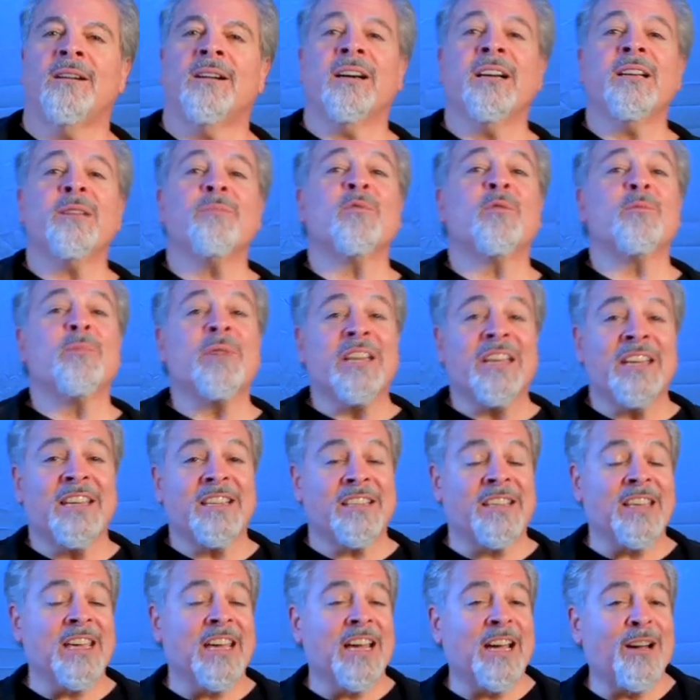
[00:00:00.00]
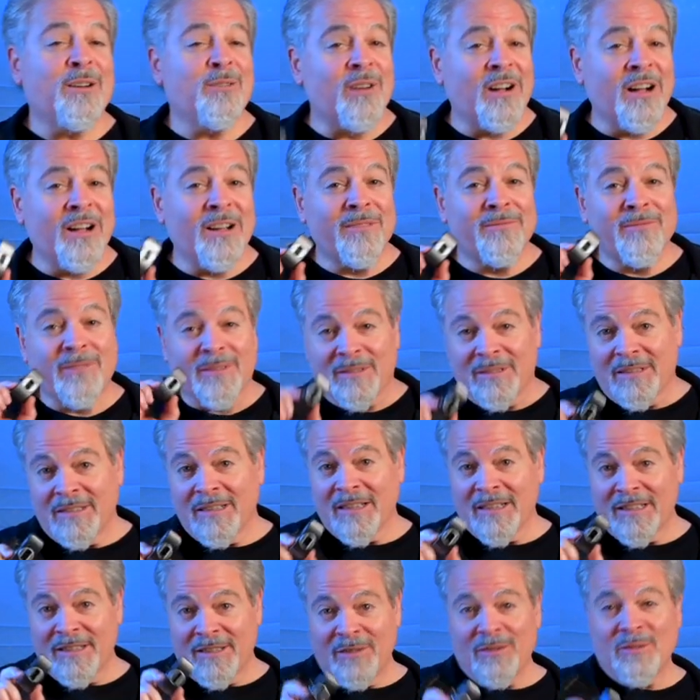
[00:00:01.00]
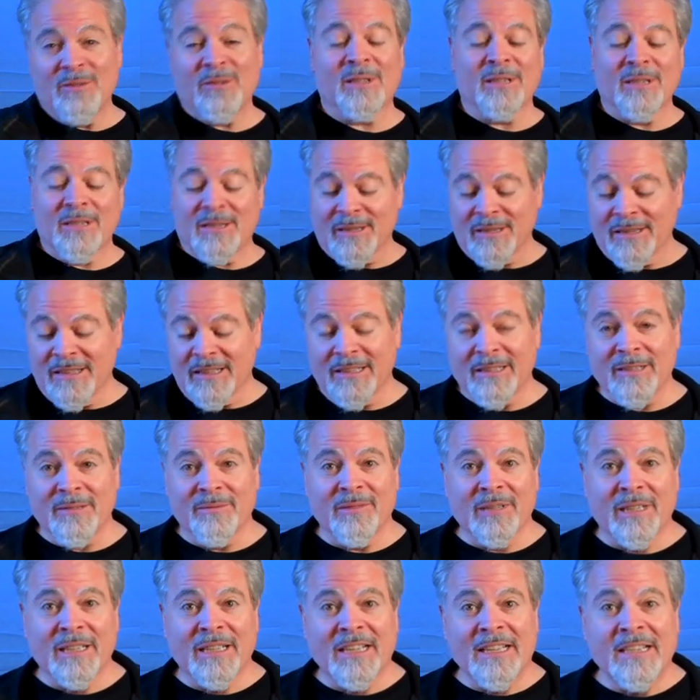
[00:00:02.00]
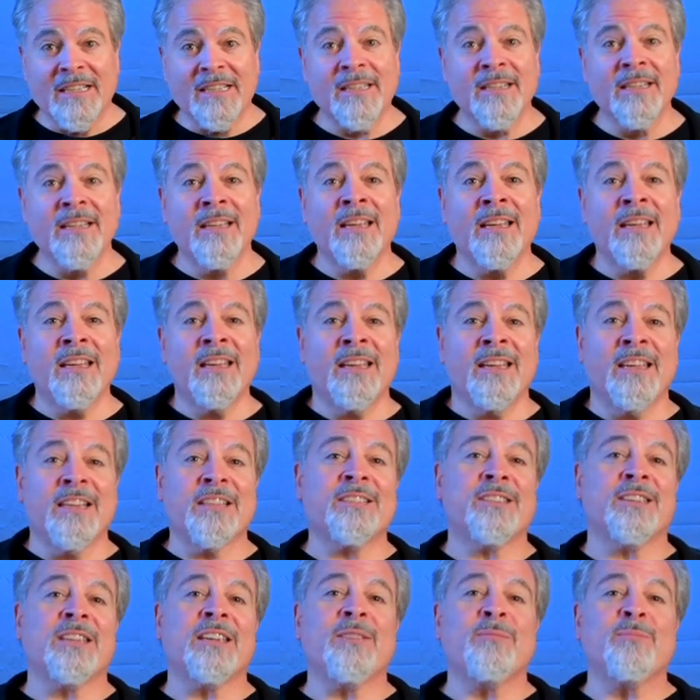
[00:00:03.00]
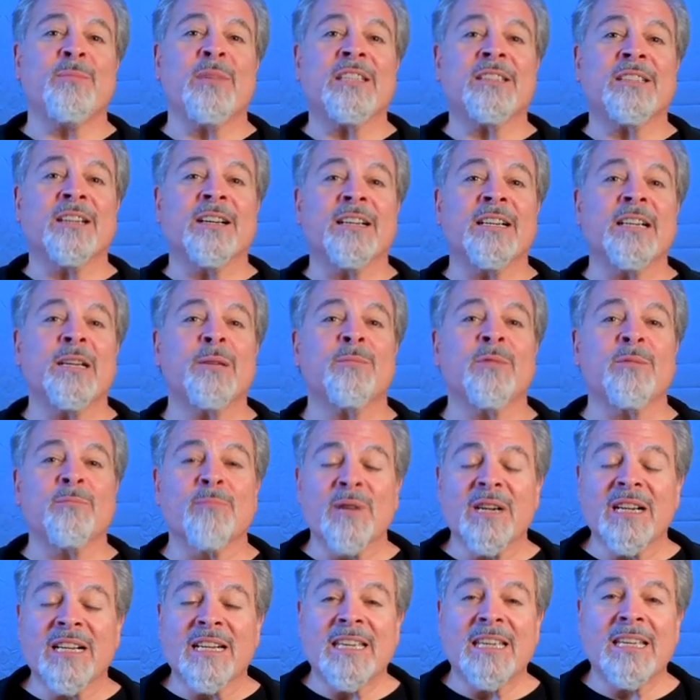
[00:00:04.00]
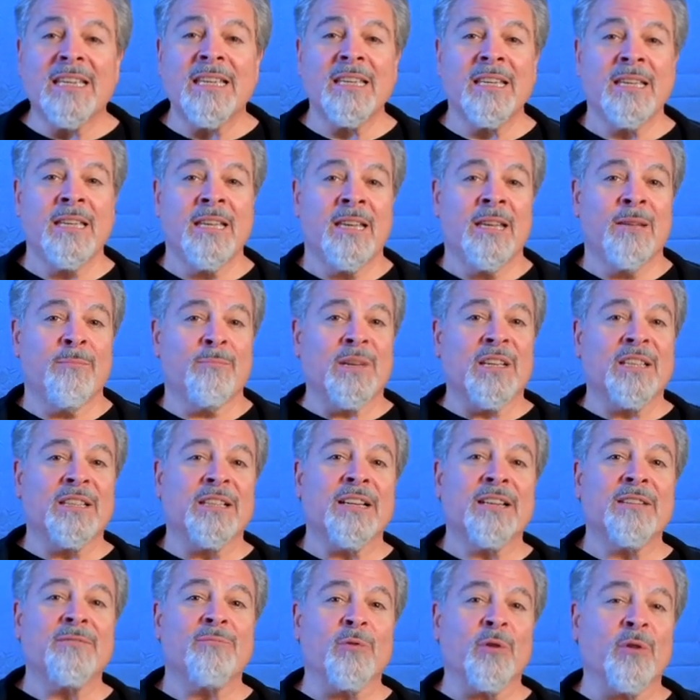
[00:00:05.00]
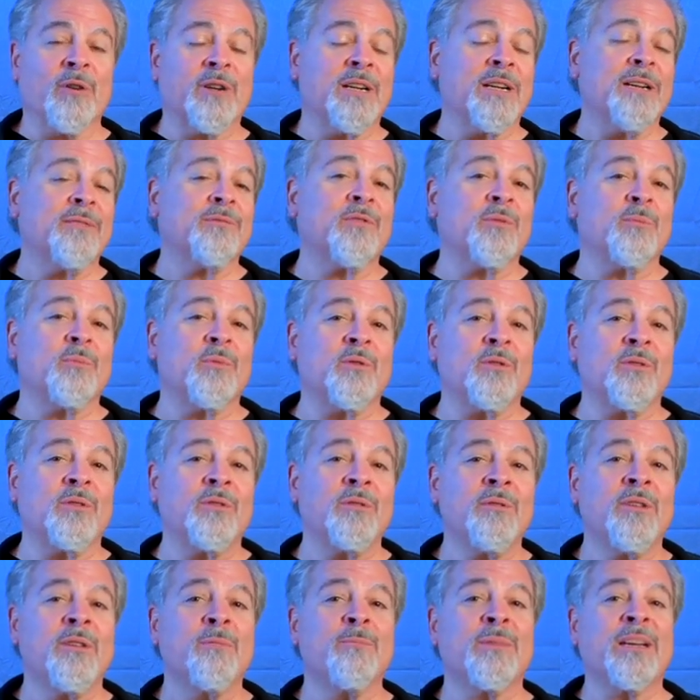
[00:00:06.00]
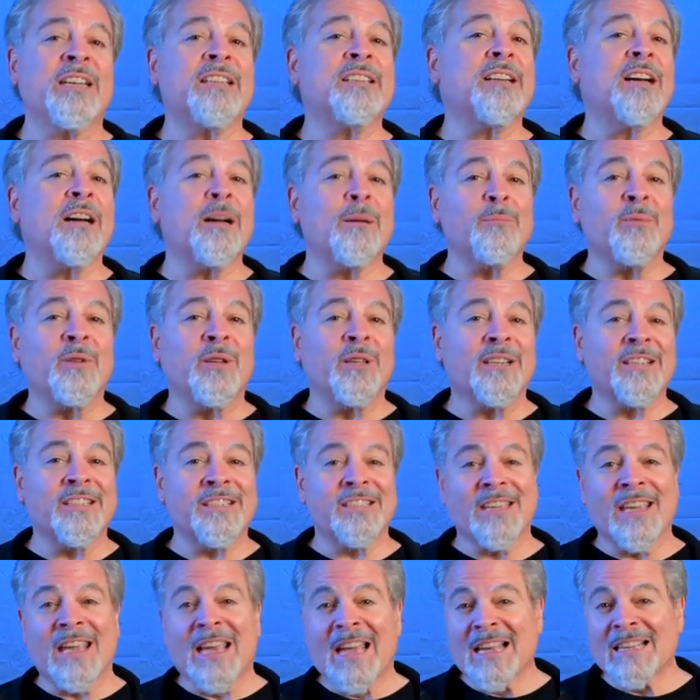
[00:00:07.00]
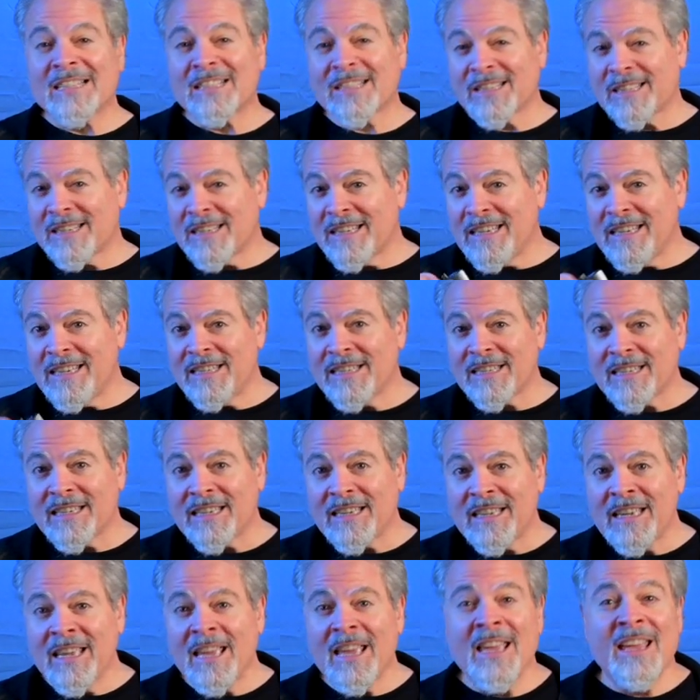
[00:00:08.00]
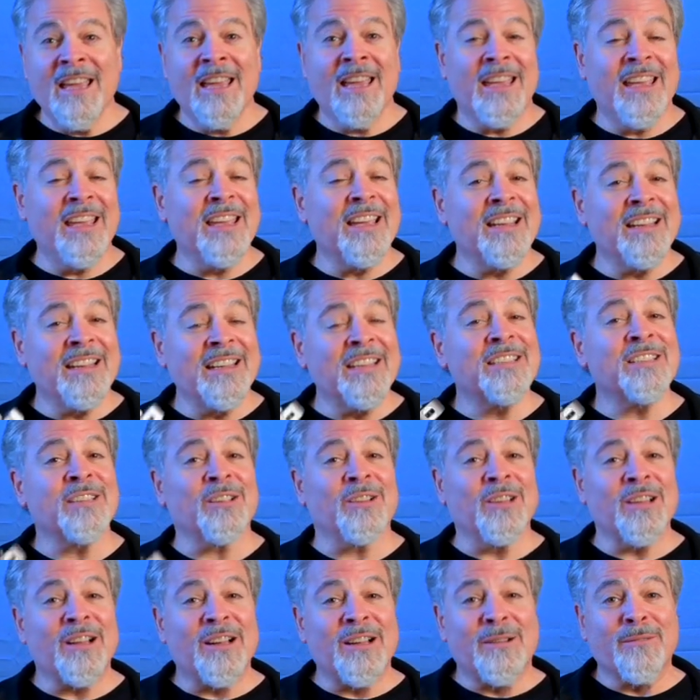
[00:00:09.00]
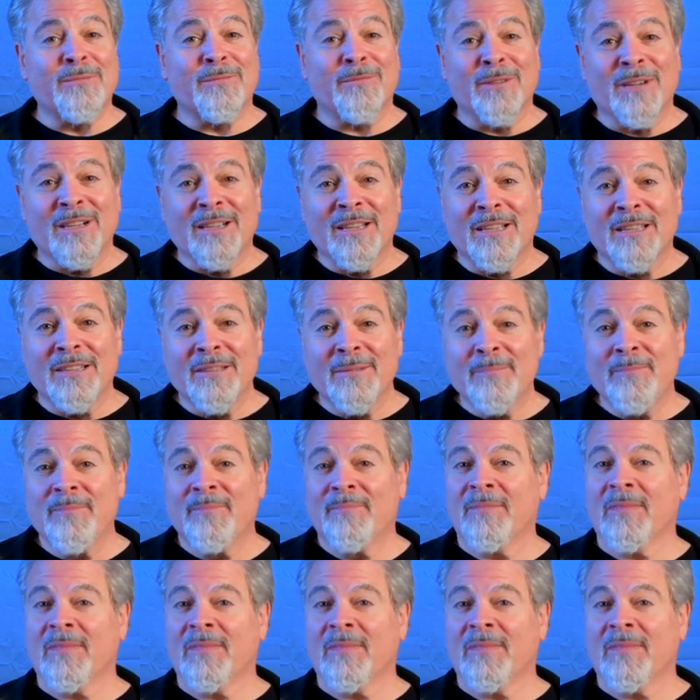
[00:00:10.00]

I am amazed at how often I use this little device. It saved me time and money, made life more comfortable, made complex tasks easy, and it's a lot of fun.